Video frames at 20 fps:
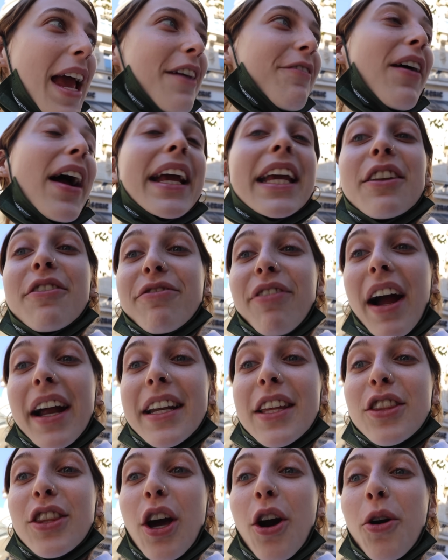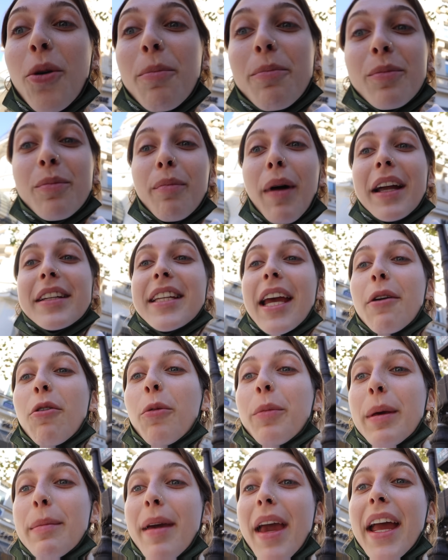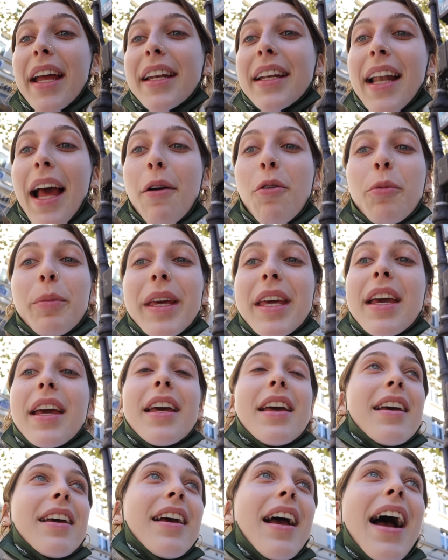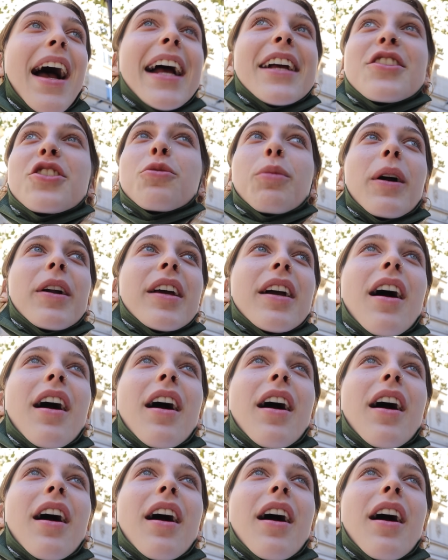If I can find it though, my day will be made and I will be, I swear to